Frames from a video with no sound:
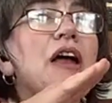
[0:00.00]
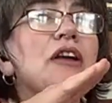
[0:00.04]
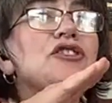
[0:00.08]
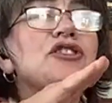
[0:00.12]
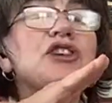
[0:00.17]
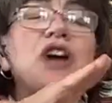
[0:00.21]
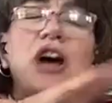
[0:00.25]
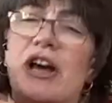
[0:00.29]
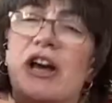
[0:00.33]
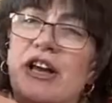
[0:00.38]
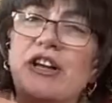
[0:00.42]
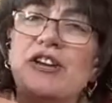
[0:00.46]

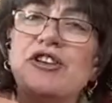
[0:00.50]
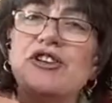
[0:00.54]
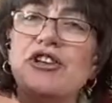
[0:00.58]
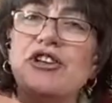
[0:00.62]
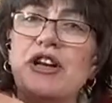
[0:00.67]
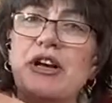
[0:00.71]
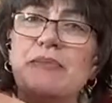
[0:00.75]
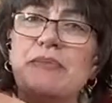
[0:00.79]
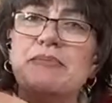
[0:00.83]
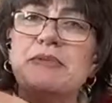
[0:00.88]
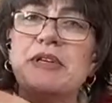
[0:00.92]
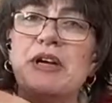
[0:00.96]
chocolate
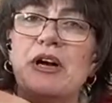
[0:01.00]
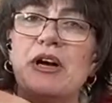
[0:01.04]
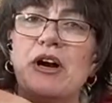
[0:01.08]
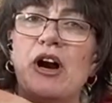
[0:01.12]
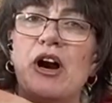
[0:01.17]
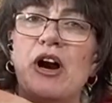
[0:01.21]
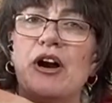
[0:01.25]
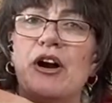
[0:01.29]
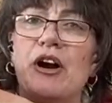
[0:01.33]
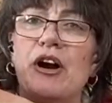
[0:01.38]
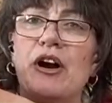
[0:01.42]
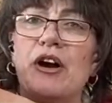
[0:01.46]
chips
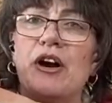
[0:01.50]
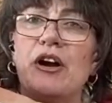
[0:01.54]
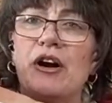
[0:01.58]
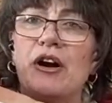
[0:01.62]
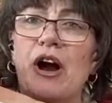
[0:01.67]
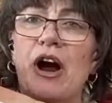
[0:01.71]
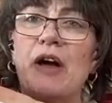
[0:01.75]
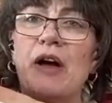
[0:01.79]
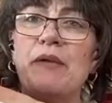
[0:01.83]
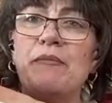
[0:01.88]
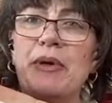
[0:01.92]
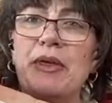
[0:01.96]

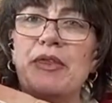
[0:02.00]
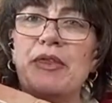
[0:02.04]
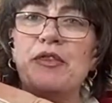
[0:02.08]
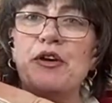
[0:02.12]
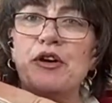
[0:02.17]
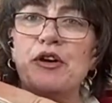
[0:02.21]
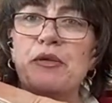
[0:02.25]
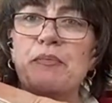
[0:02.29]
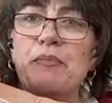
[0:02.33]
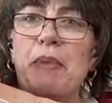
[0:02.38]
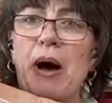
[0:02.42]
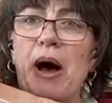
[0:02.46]
I mean,
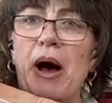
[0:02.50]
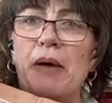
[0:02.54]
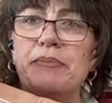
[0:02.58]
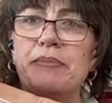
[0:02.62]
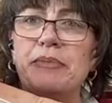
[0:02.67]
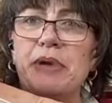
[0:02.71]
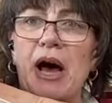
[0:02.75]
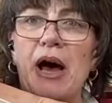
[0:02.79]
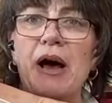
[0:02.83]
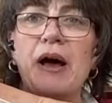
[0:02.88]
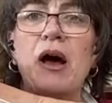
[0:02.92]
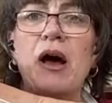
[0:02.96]
they're the
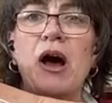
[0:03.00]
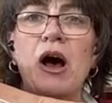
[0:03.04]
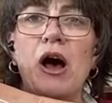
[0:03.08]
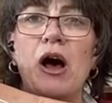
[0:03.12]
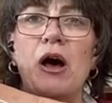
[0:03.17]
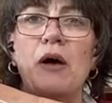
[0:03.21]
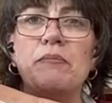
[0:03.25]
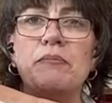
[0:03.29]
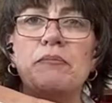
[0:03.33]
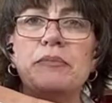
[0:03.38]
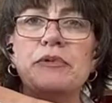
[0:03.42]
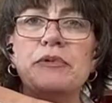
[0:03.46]

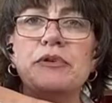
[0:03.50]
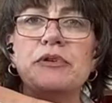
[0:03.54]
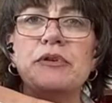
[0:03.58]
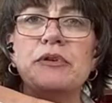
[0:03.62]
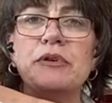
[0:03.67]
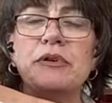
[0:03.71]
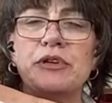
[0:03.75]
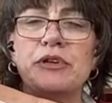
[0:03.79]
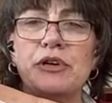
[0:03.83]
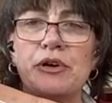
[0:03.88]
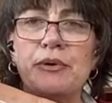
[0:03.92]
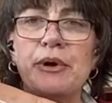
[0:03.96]
bomb.com.
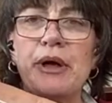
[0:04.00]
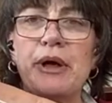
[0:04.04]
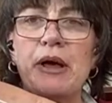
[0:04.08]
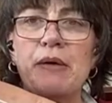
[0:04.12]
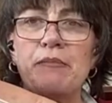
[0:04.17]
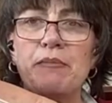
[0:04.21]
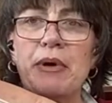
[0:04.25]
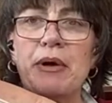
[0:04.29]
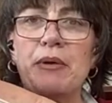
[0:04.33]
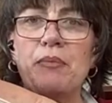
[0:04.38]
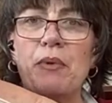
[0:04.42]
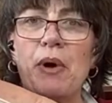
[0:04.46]
Don't
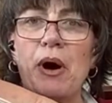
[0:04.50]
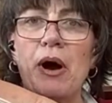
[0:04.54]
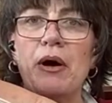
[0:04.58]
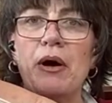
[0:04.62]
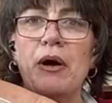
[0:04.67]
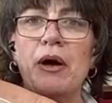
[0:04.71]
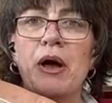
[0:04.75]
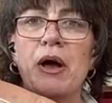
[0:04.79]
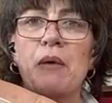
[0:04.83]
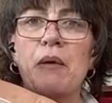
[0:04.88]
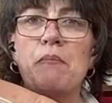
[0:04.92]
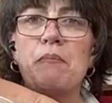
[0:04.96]
get me
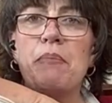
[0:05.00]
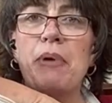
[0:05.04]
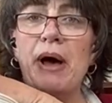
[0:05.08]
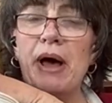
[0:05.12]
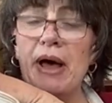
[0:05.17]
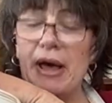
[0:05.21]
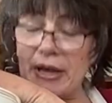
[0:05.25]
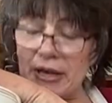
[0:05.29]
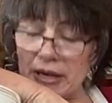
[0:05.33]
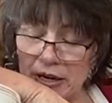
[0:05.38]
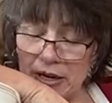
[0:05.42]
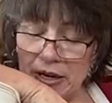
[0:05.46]
wrong.
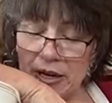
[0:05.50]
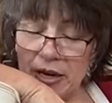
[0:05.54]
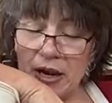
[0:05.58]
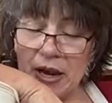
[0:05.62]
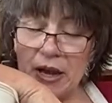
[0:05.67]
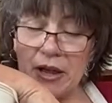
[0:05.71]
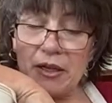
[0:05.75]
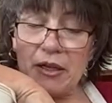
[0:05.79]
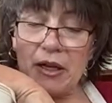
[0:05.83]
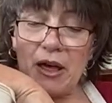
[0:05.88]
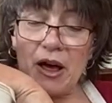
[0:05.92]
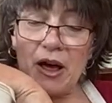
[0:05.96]
But
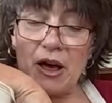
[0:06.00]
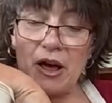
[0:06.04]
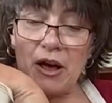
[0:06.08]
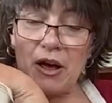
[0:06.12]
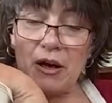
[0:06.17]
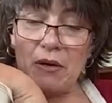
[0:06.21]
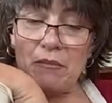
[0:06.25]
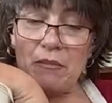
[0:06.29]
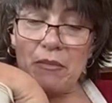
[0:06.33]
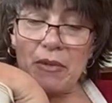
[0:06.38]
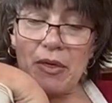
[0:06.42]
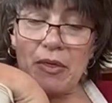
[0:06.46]

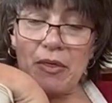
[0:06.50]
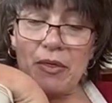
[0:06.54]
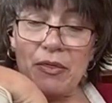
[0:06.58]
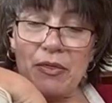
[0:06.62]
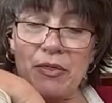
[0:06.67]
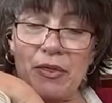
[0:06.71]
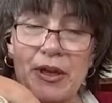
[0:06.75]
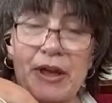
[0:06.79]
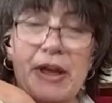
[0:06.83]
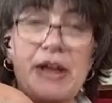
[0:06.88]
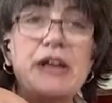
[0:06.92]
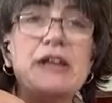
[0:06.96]

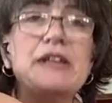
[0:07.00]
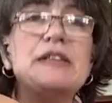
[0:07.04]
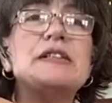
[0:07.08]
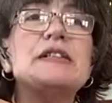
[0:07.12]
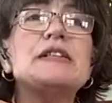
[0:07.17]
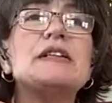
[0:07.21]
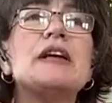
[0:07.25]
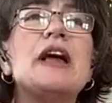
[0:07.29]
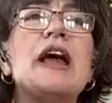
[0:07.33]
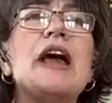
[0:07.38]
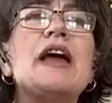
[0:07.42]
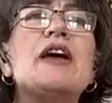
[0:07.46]

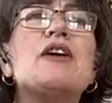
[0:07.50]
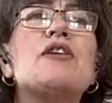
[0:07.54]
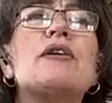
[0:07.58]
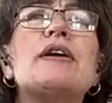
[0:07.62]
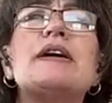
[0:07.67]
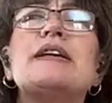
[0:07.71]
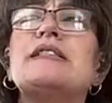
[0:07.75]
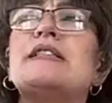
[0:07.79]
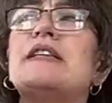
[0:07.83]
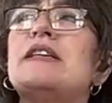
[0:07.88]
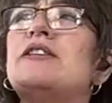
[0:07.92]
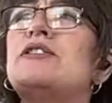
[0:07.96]
these, hey,
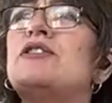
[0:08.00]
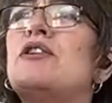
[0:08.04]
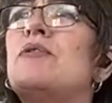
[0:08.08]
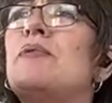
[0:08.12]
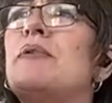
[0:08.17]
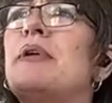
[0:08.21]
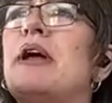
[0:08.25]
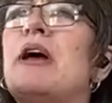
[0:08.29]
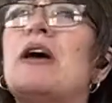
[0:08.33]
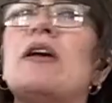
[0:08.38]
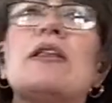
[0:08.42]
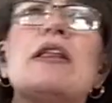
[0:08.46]
Gracie,
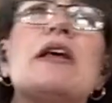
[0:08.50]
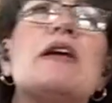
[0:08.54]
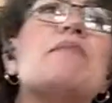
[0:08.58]
don't yell